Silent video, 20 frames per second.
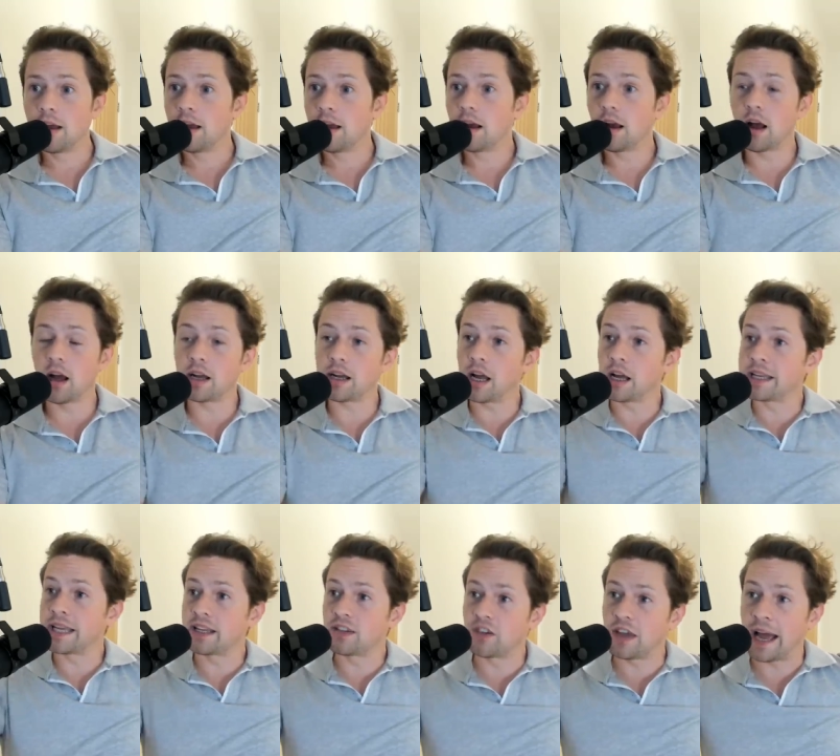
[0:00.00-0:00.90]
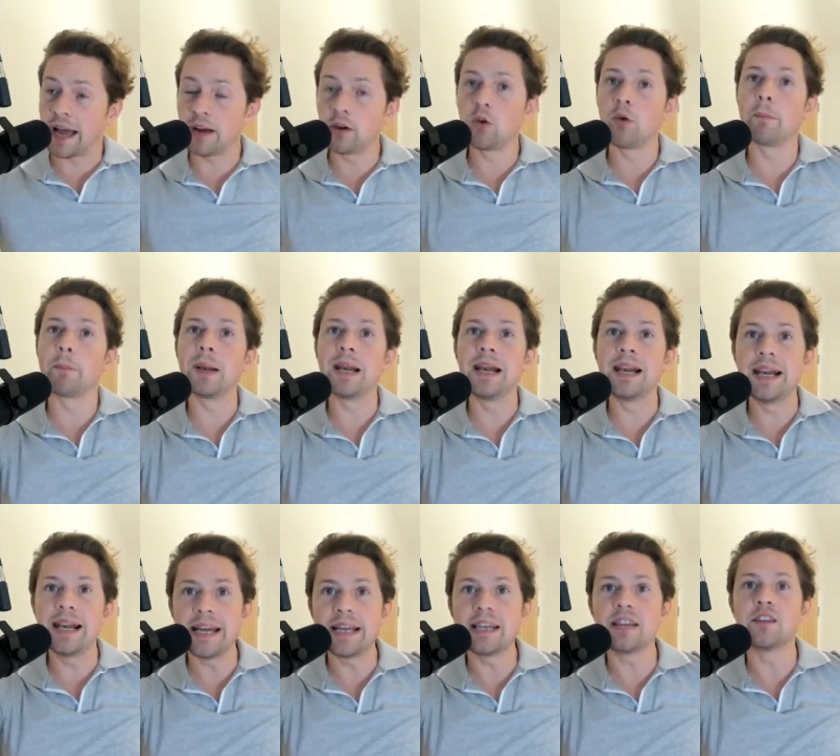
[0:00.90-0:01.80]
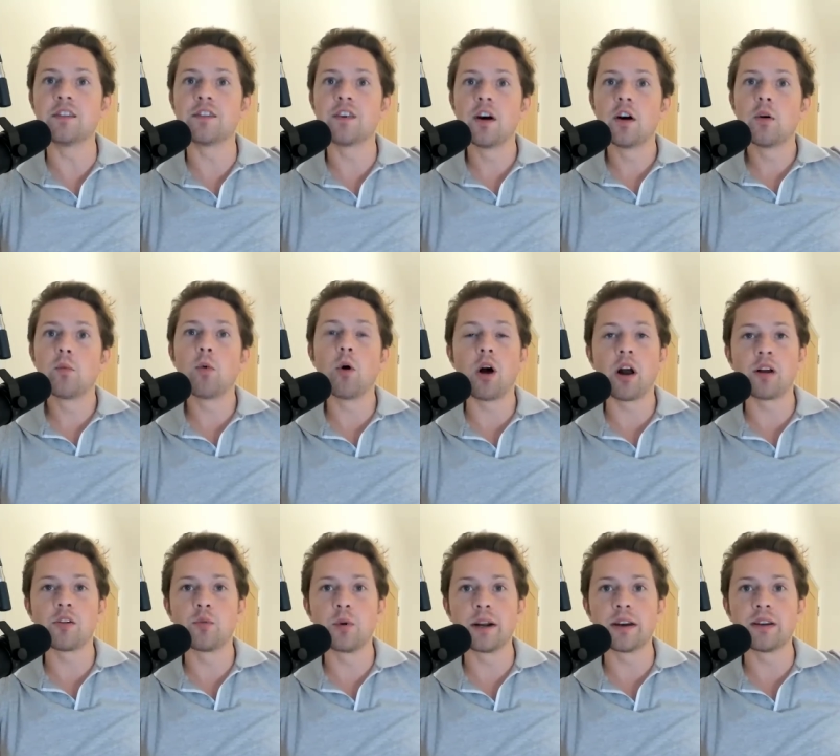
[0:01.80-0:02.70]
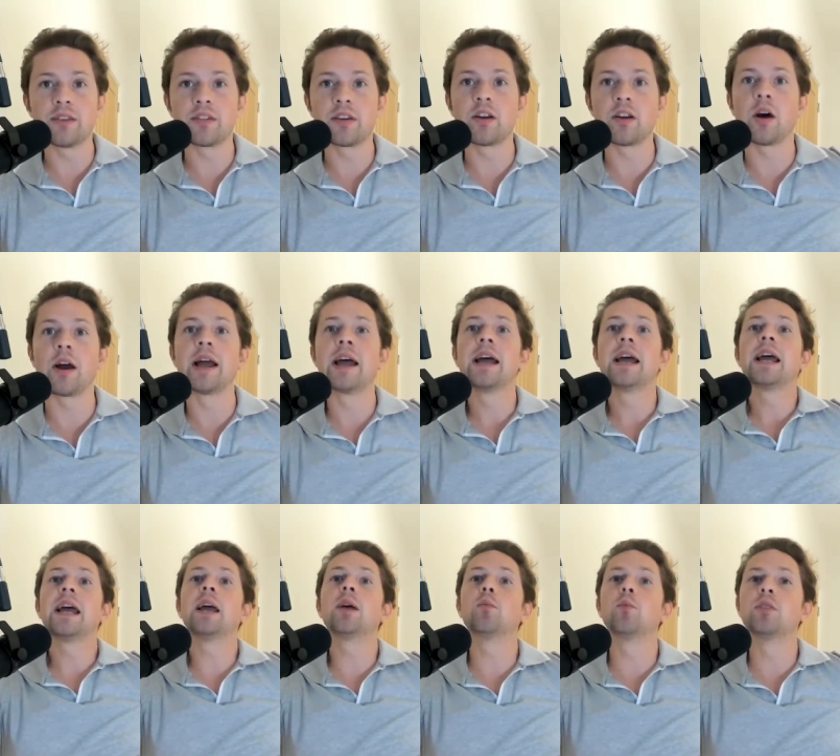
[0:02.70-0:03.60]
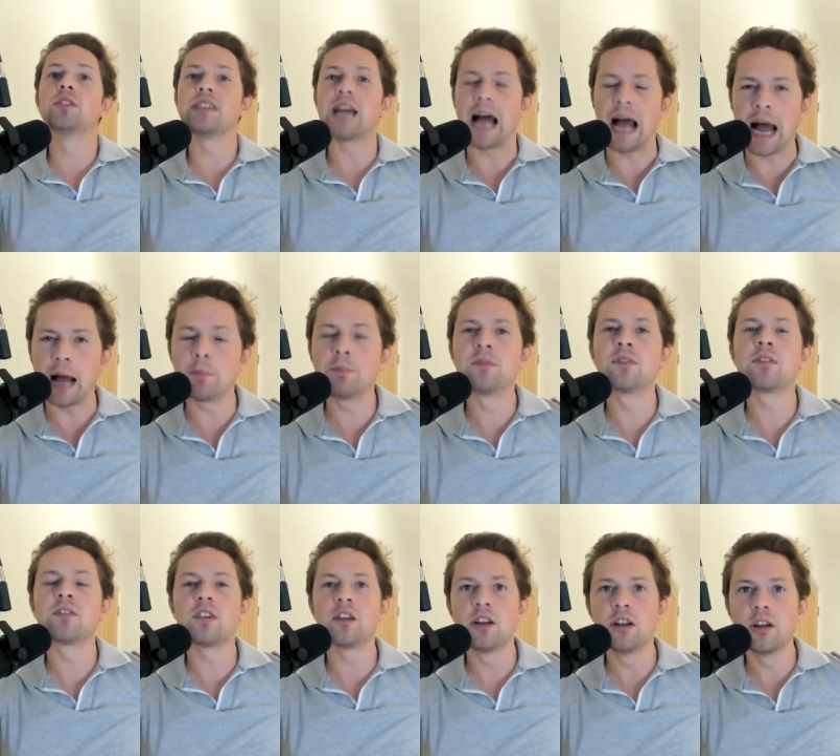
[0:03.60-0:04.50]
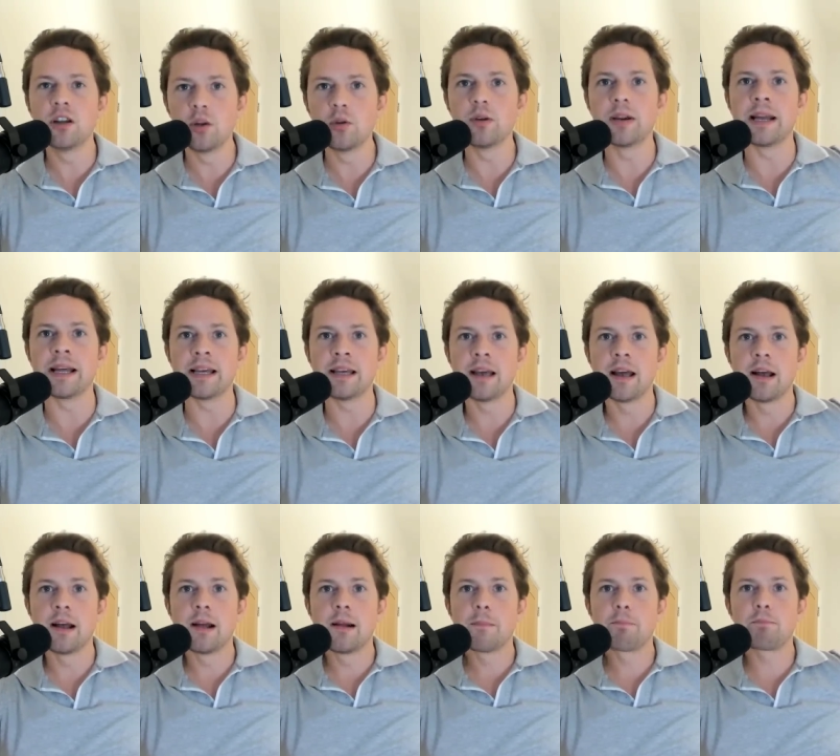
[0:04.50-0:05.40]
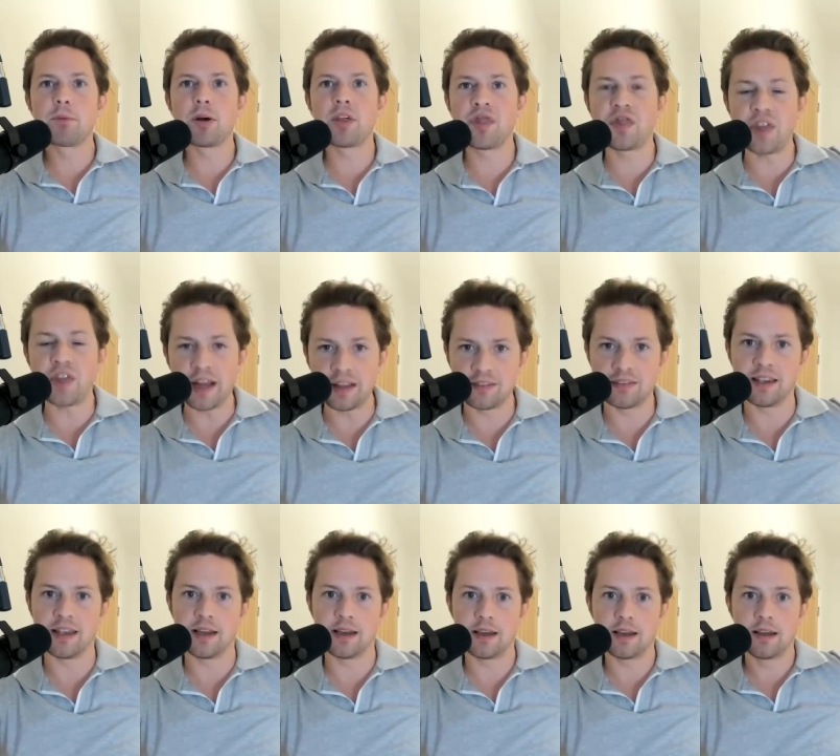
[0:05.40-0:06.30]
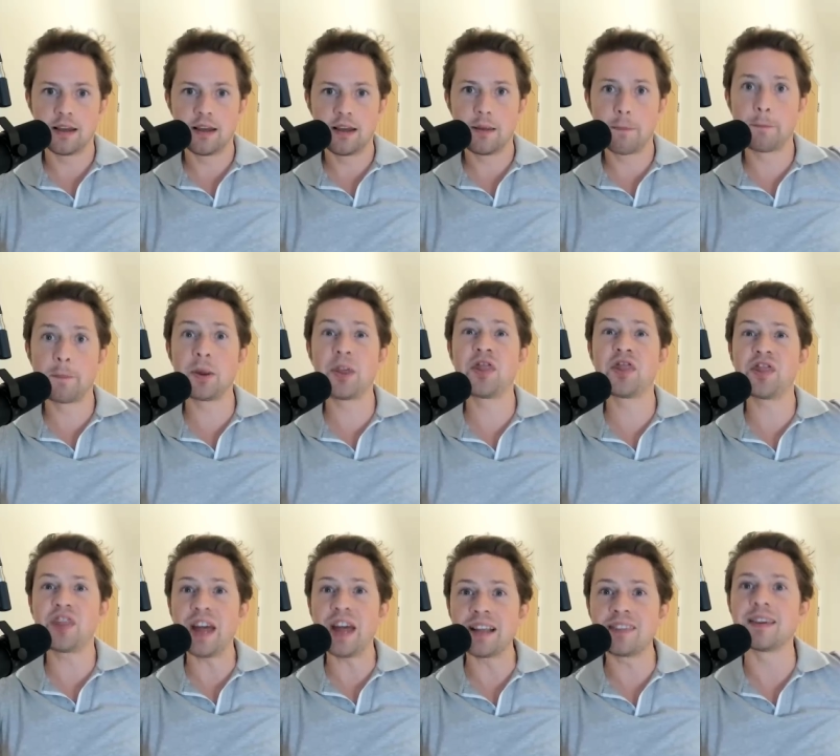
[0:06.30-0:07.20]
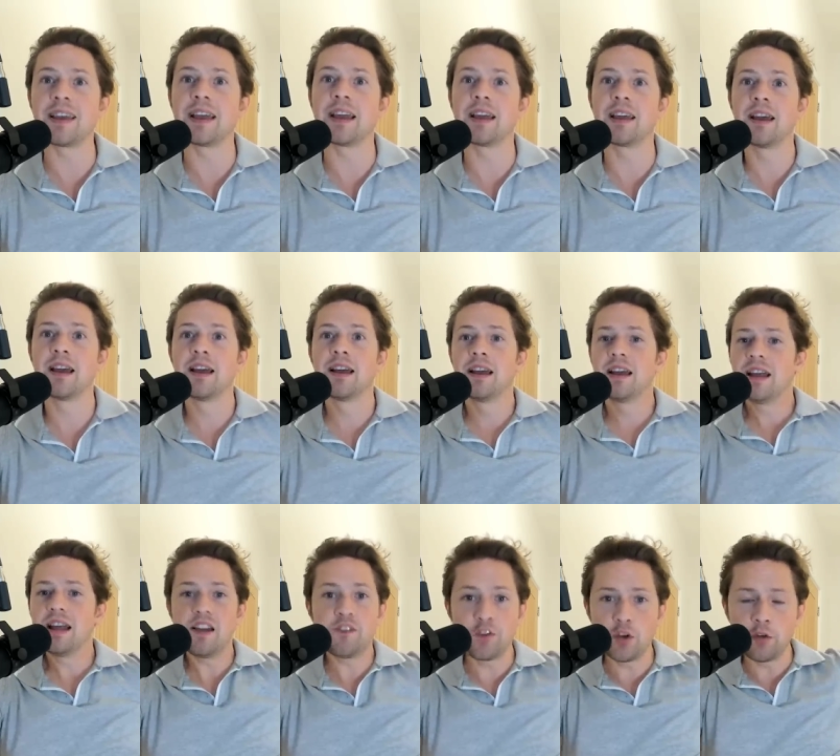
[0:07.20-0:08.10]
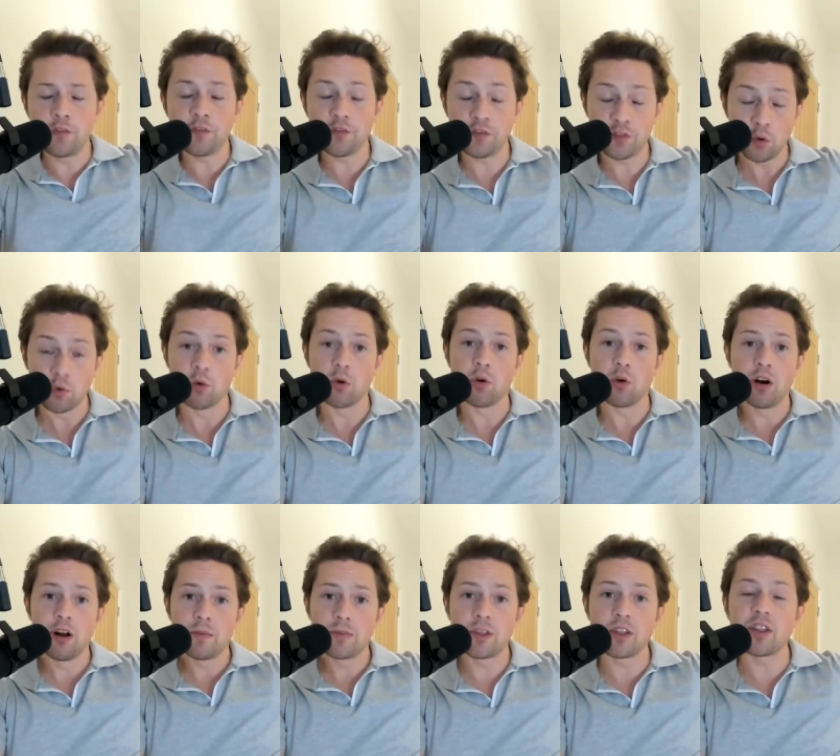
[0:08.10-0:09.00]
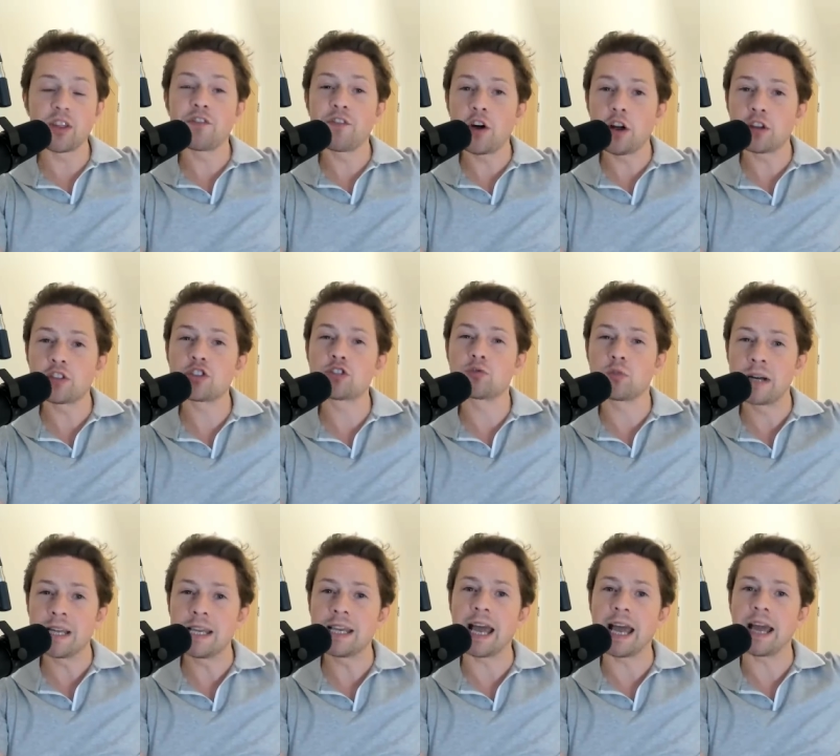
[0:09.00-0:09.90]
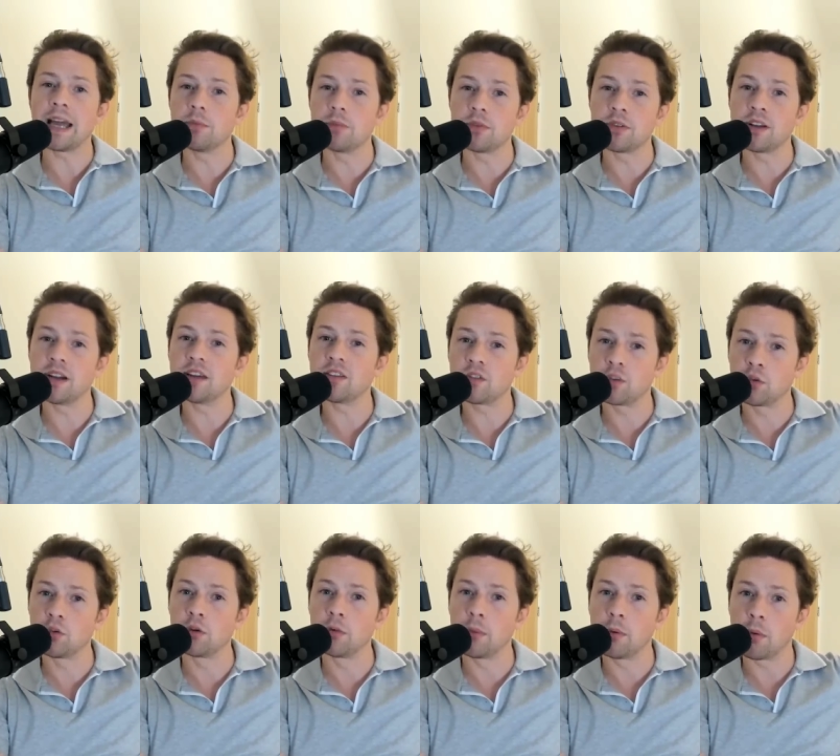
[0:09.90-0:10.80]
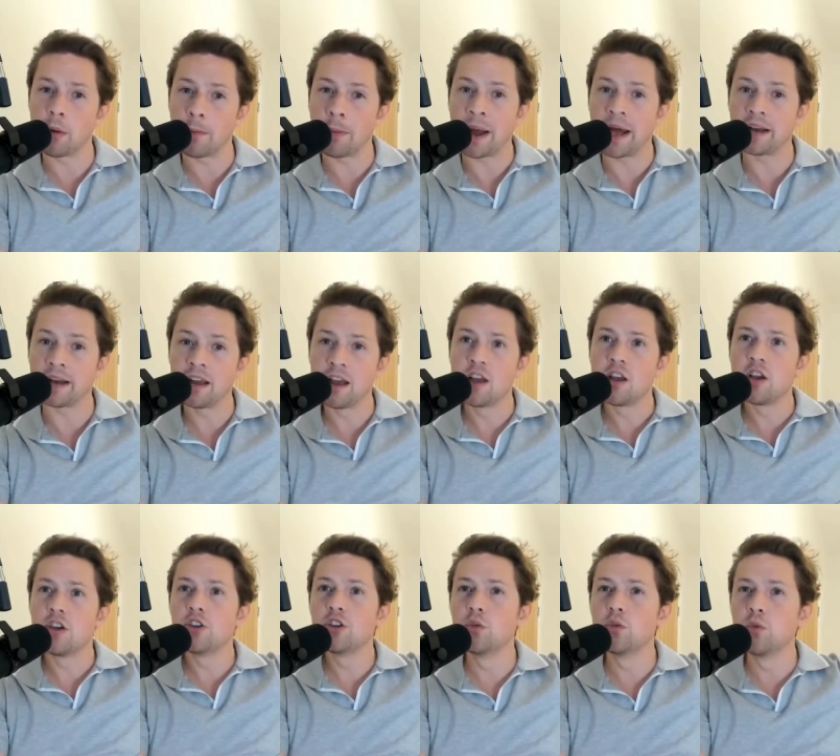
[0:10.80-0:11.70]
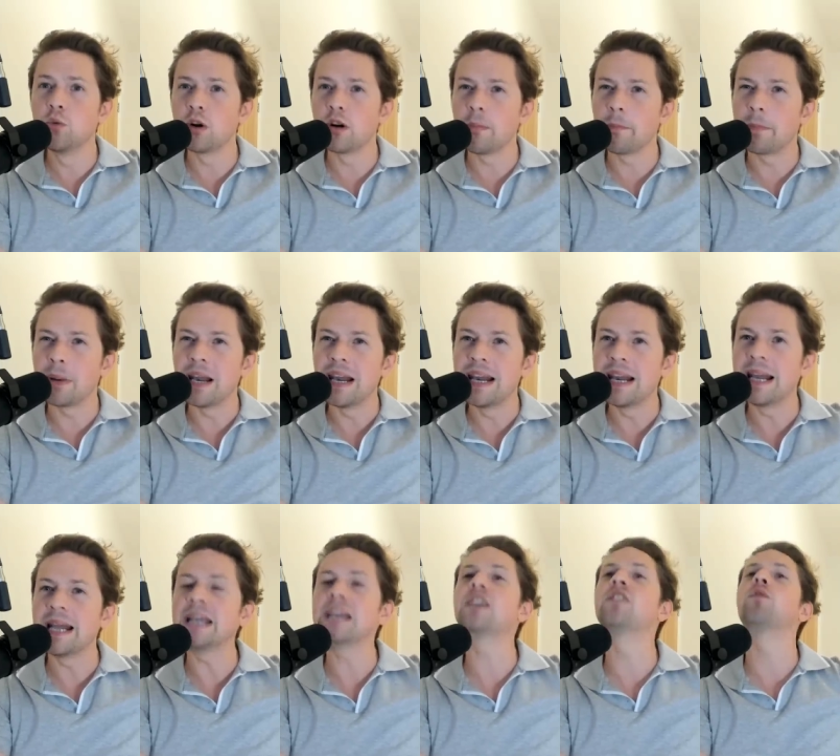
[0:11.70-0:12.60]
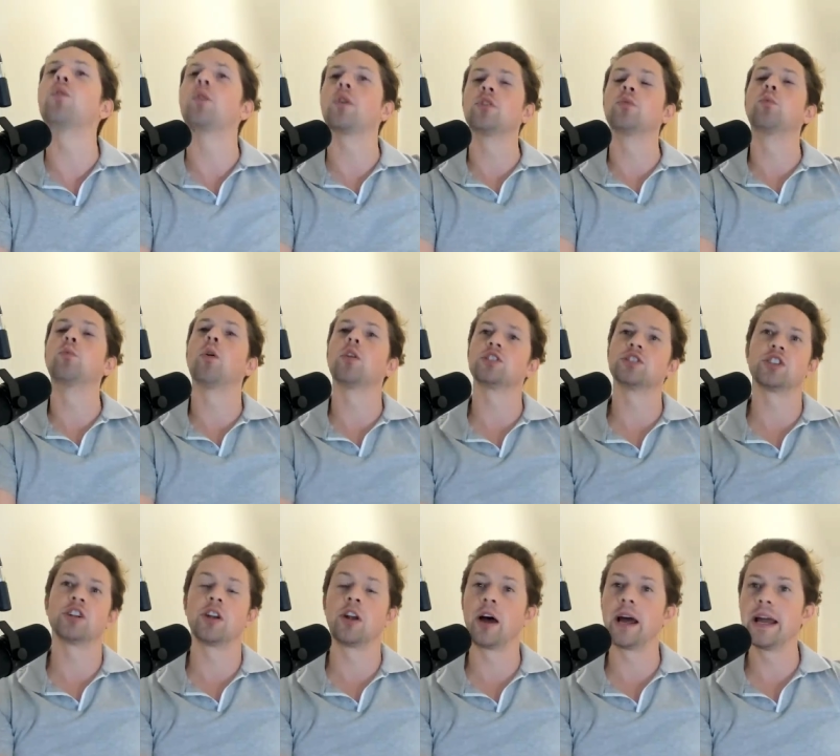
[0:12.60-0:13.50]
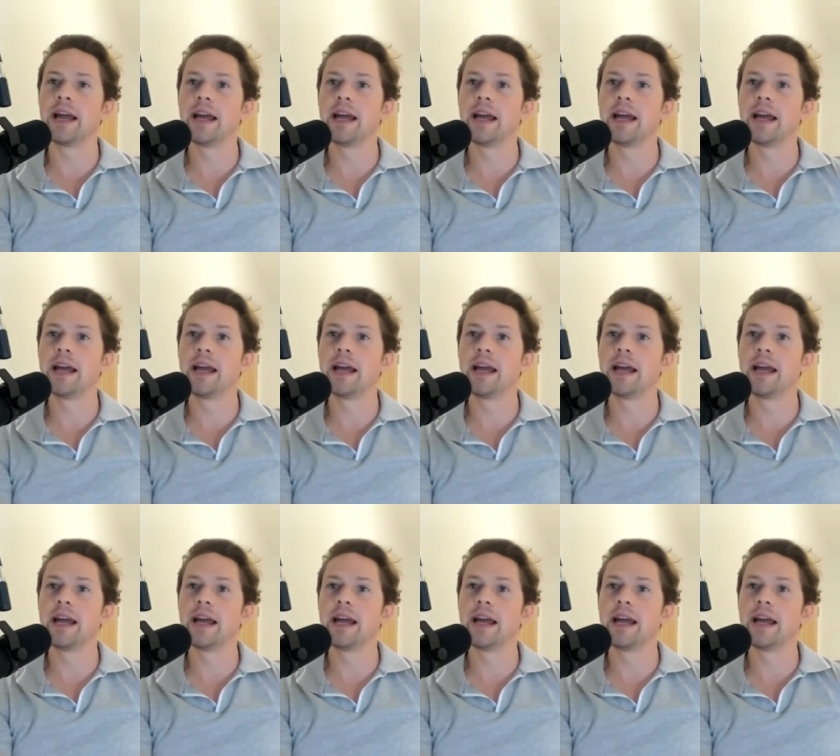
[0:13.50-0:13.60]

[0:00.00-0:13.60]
I, I cannot believe what I've witnessed tonight. It was absolutely pathetic. Pathetic. If you thought that the first three games of this tournament were bad, you wouldn't believe what you watched tonight.